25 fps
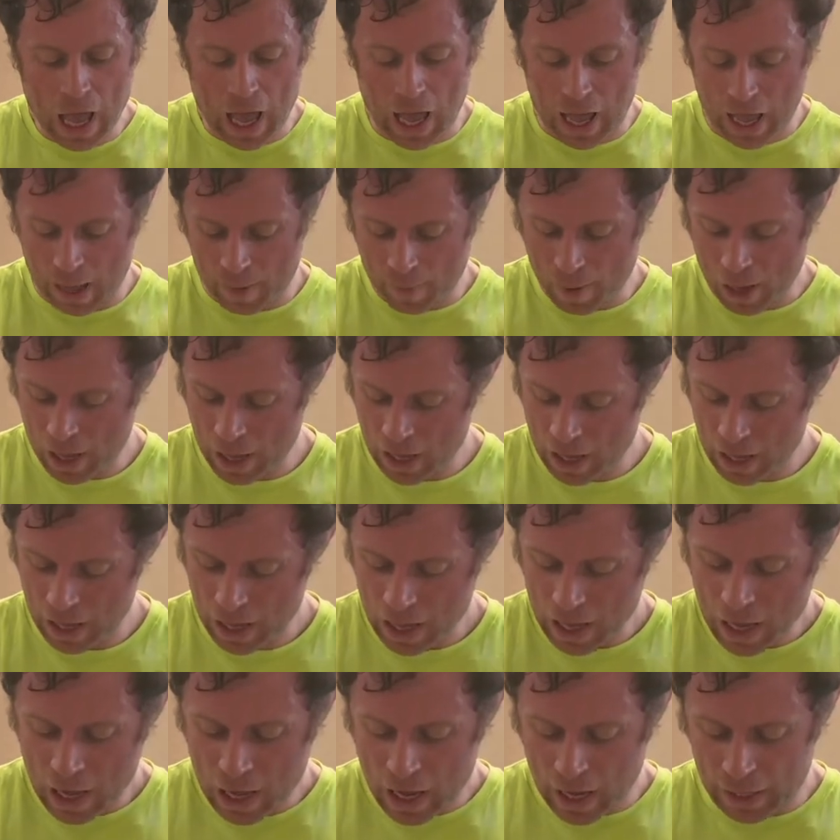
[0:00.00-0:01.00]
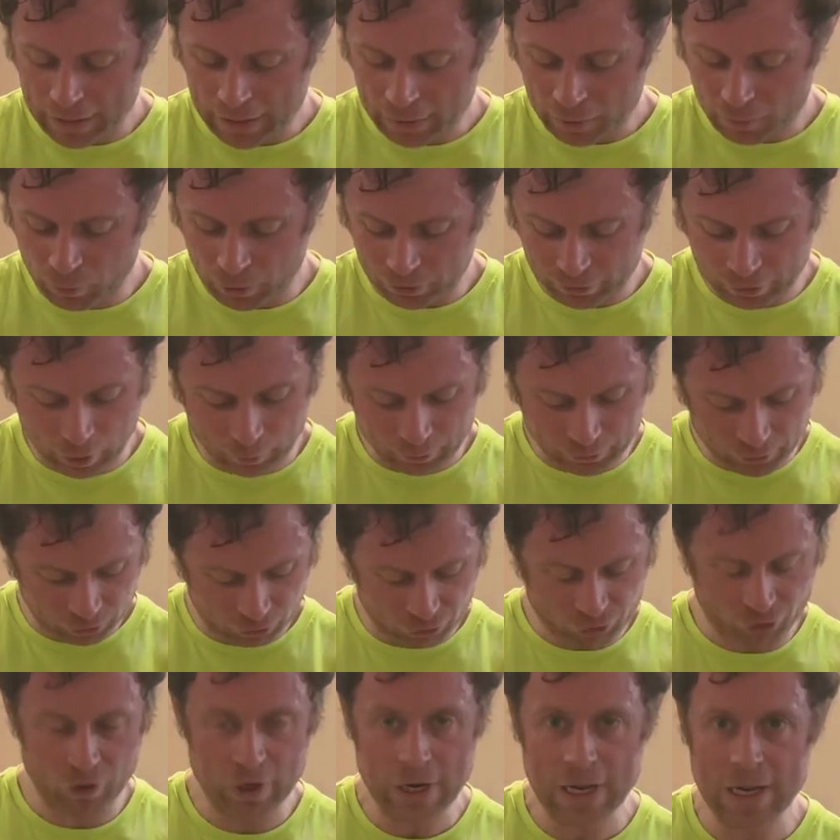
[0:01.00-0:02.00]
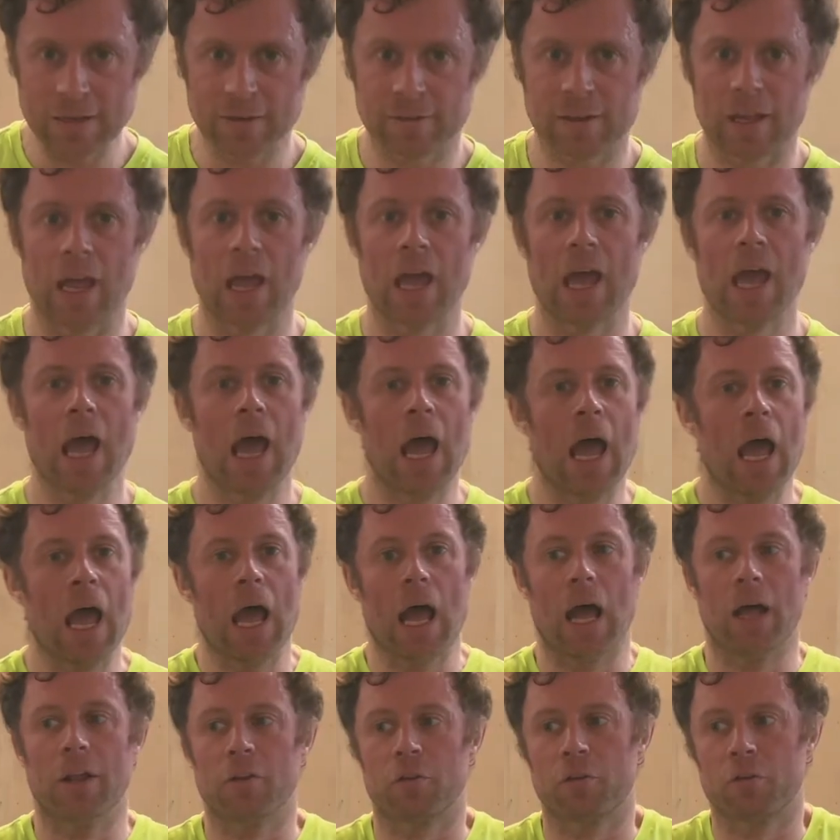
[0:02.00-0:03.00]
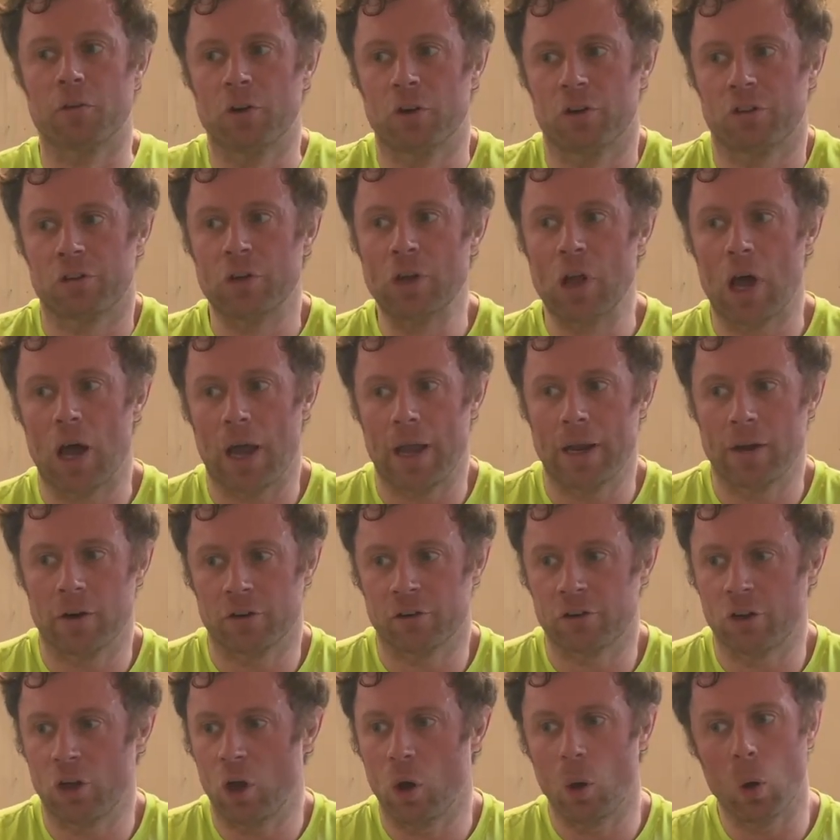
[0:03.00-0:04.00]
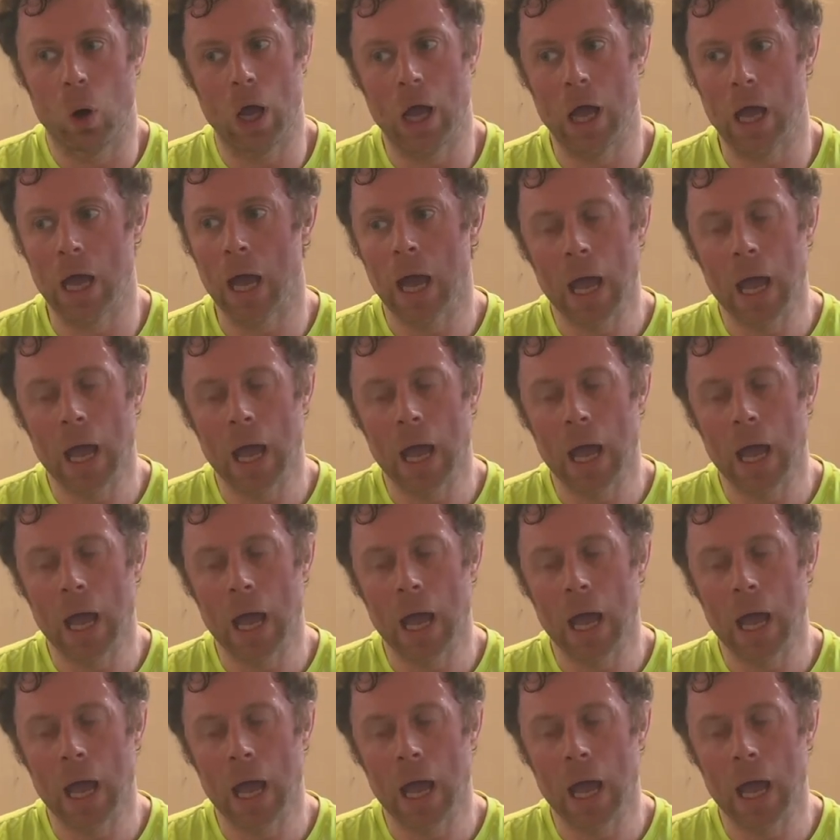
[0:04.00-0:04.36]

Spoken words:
I did the muscle ups in 3s, and the first 9 or so,